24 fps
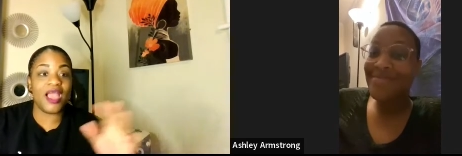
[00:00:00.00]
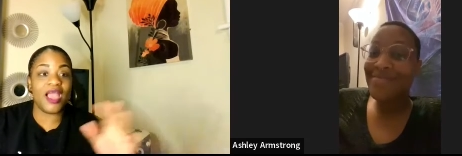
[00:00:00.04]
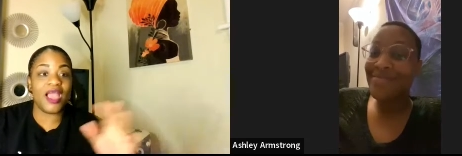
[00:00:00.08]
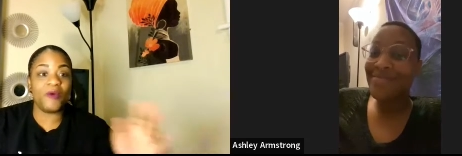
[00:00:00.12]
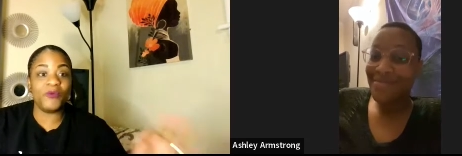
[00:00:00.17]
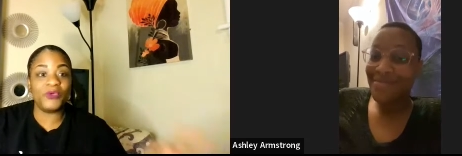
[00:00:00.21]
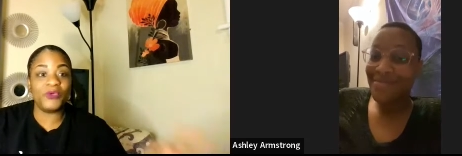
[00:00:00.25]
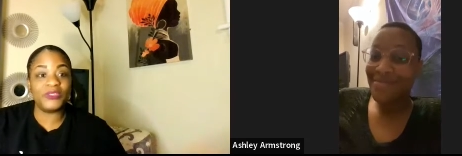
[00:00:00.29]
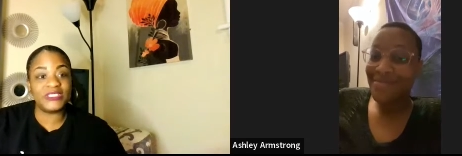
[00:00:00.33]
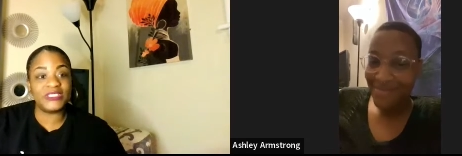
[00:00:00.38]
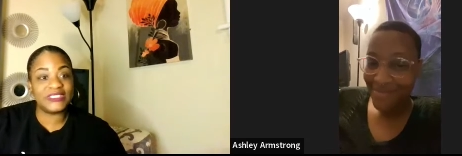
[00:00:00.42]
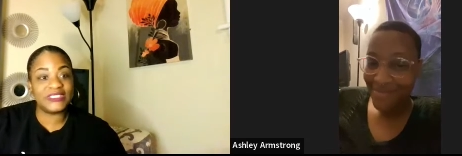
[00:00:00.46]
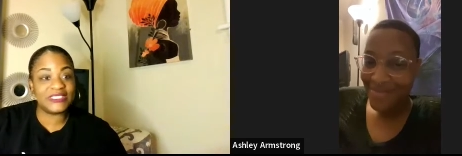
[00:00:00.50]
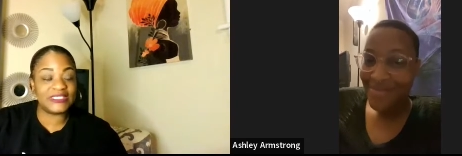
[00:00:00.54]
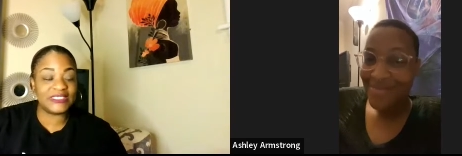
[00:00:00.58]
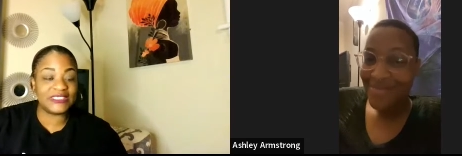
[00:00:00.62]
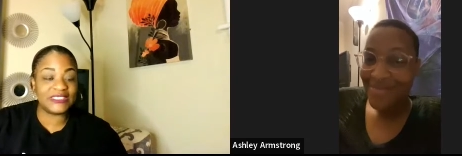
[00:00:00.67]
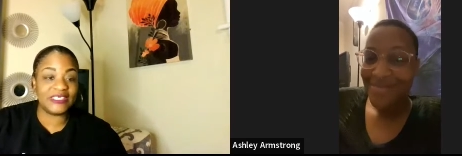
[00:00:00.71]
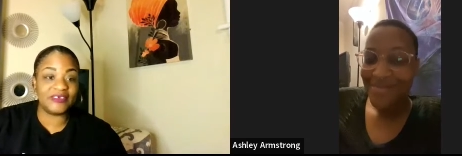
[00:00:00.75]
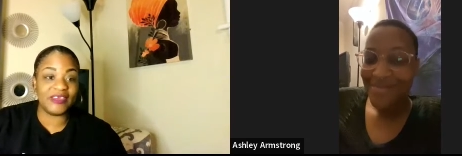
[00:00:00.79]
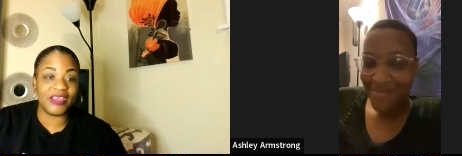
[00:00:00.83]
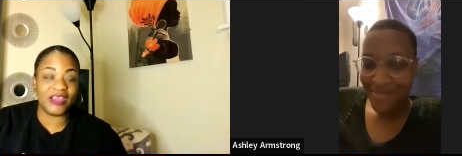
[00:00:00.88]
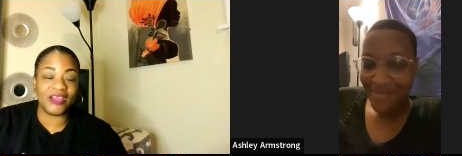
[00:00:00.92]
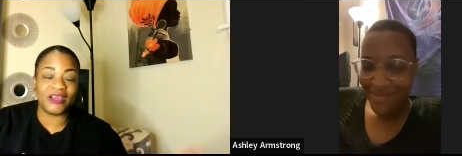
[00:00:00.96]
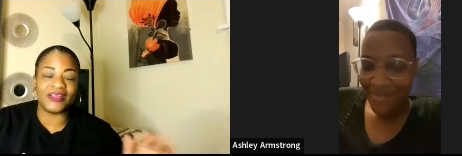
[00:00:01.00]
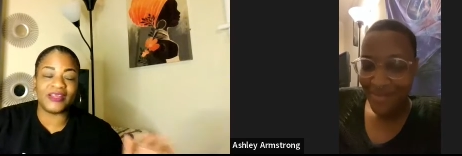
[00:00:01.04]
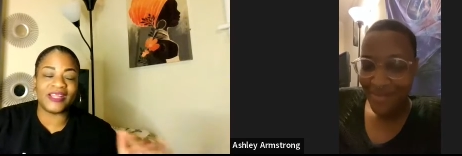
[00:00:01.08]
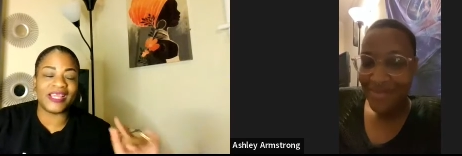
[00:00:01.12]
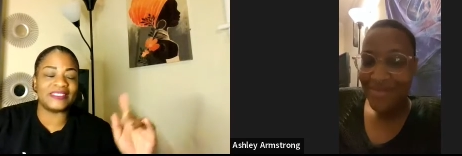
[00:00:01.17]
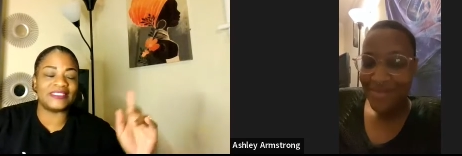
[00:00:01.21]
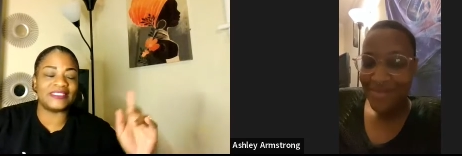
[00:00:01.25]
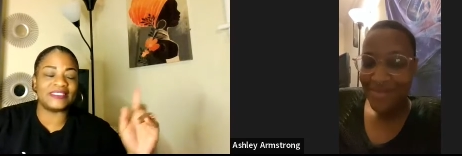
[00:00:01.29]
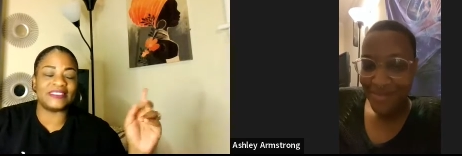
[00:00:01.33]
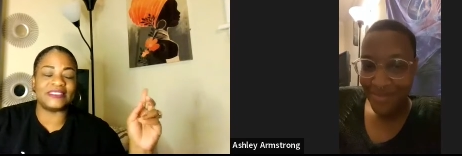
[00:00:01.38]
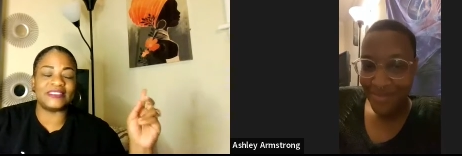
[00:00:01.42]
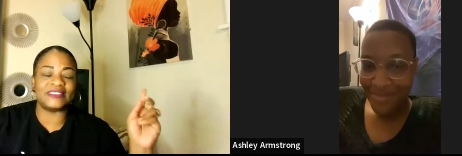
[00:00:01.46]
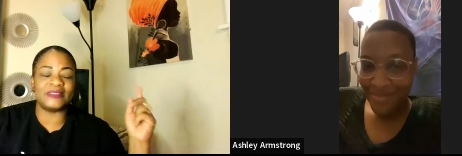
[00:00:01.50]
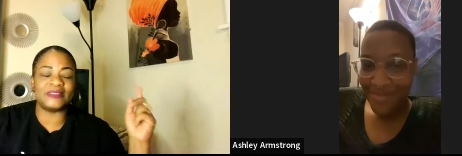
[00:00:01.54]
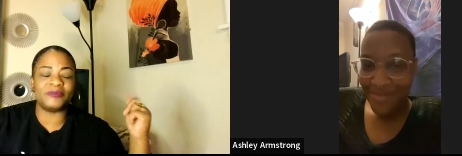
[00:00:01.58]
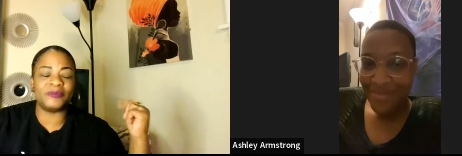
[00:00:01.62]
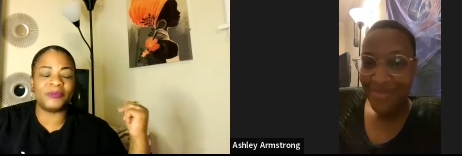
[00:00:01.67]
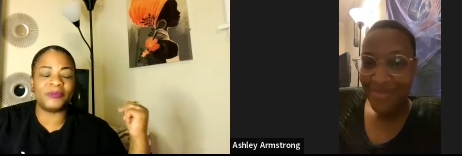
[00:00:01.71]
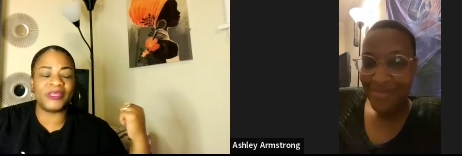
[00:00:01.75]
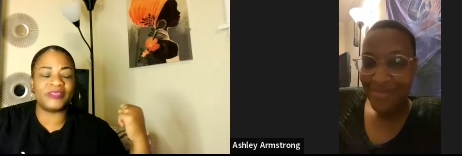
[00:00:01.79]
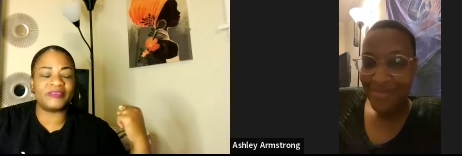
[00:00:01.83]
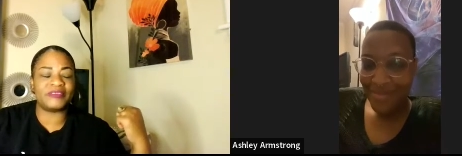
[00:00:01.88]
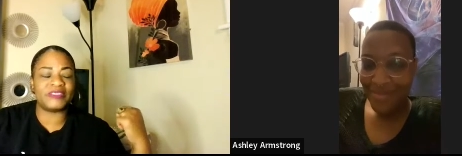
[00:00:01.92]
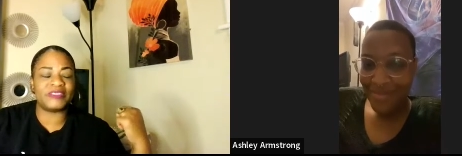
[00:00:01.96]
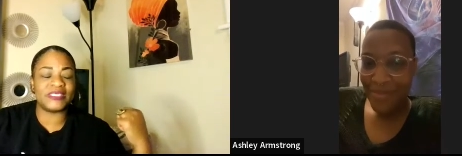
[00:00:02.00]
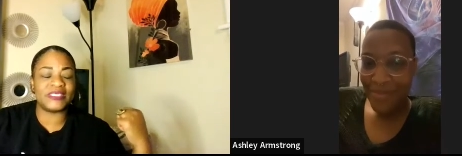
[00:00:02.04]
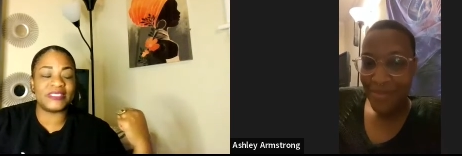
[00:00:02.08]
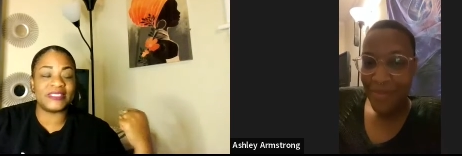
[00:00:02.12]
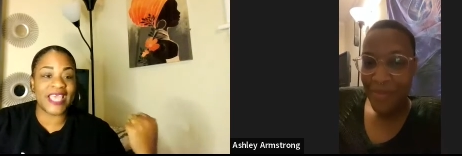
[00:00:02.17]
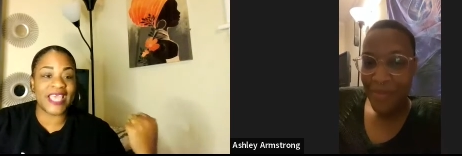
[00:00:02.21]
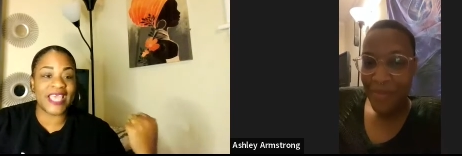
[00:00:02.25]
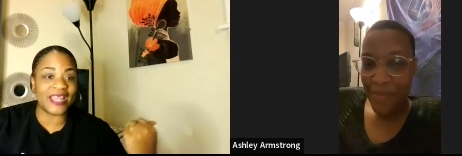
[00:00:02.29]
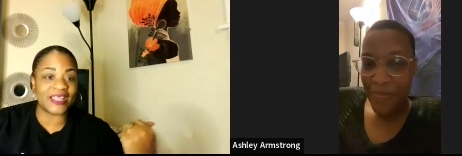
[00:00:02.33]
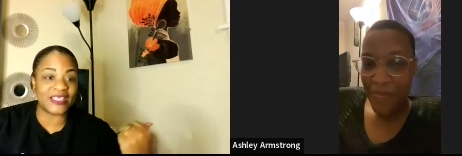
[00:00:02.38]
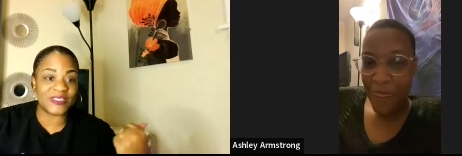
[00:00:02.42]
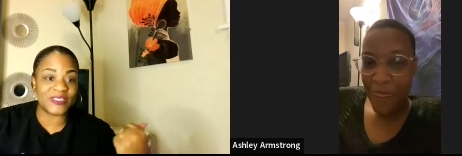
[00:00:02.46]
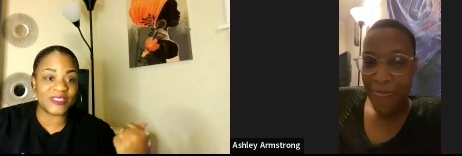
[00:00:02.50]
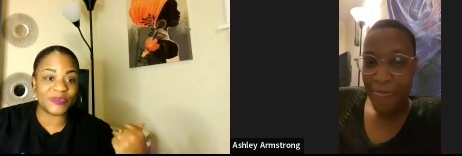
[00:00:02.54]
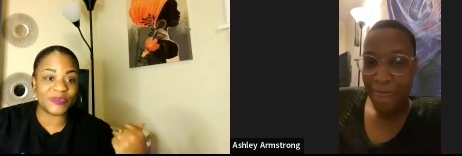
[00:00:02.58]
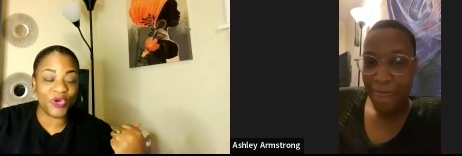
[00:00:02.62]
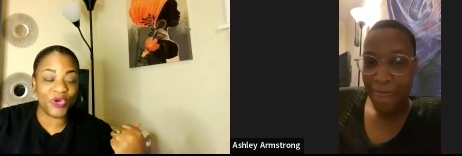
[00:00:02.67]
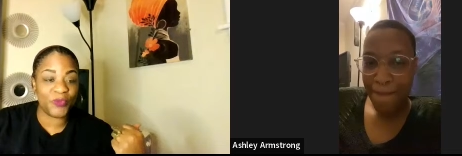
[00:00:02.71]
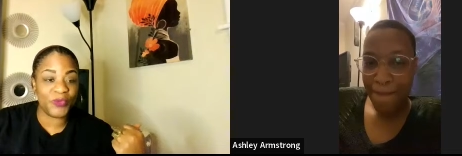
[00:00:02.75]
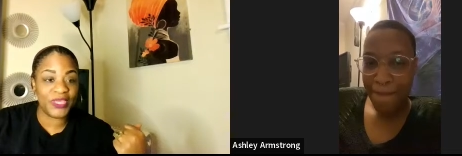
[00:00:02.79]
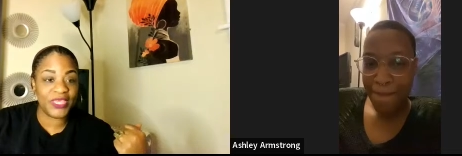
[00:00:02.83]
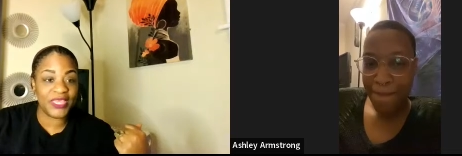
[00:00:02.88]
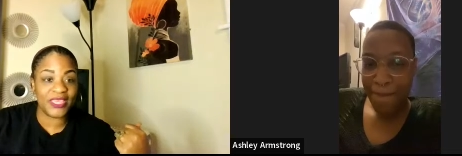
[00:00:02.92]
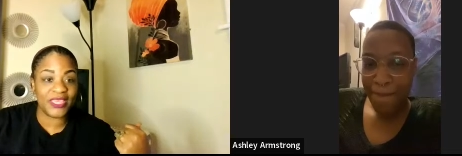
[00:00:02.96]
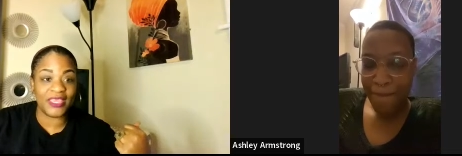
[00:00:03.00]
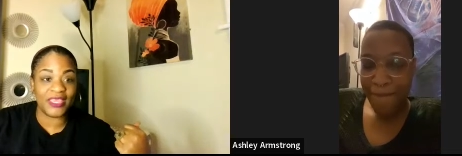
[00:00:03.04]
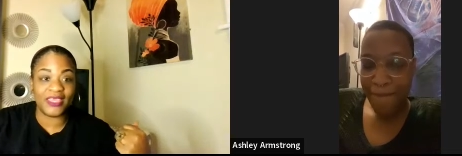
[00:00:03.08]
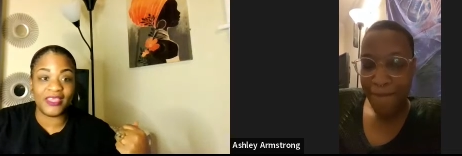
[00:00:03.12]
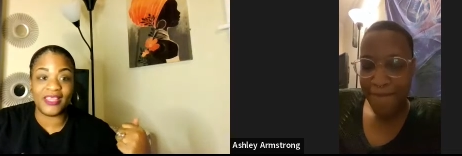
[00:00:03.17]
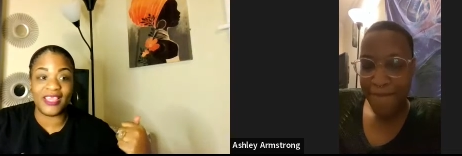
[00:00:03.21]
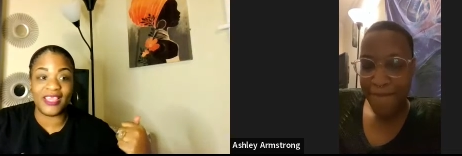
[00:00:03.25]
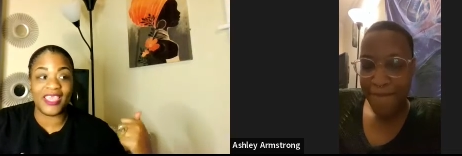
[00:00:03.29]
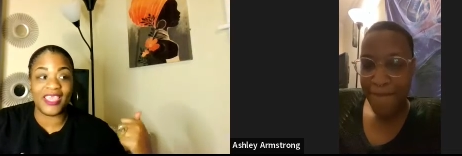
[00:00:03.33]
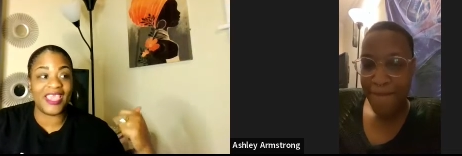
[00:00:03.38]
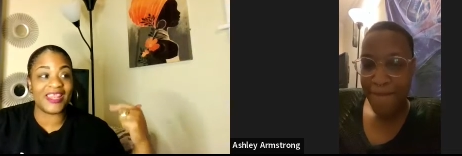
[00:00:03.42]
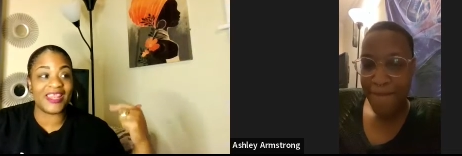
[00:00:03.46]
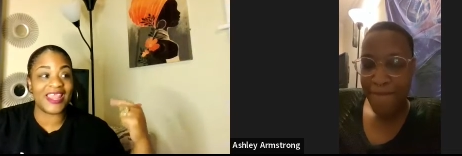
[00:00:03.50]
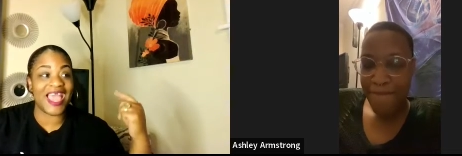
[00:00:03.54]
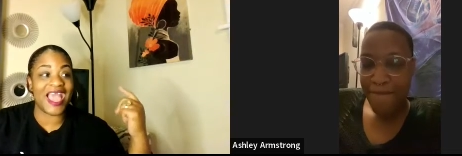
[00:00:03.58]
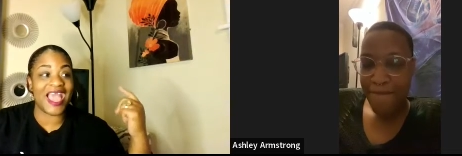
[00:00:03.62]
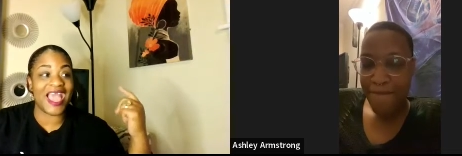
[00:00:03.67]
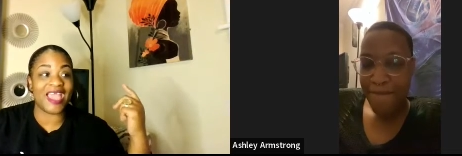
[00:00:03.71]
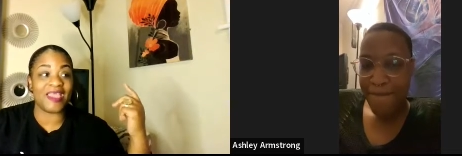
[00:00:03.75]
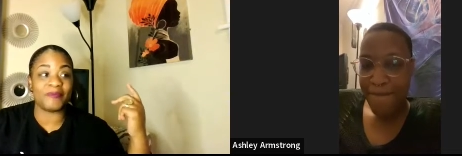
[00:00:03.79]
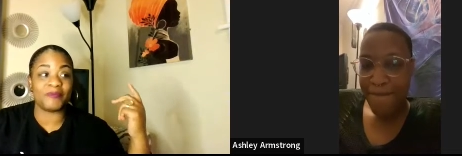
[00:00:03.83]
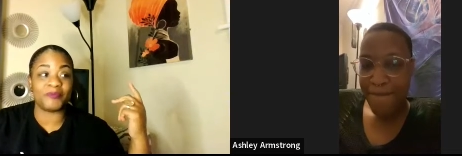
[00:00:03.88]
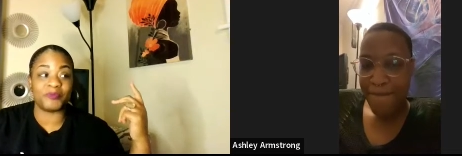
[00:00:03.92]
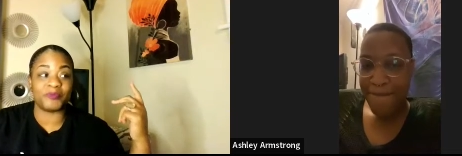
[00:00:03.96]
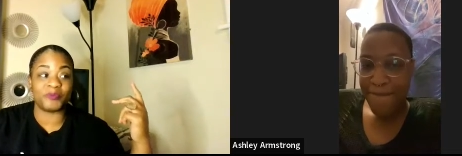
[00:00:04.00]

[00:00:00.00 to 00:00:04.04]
Speaker 1: I went to DC or not DC, but to Dallas for a weekend and I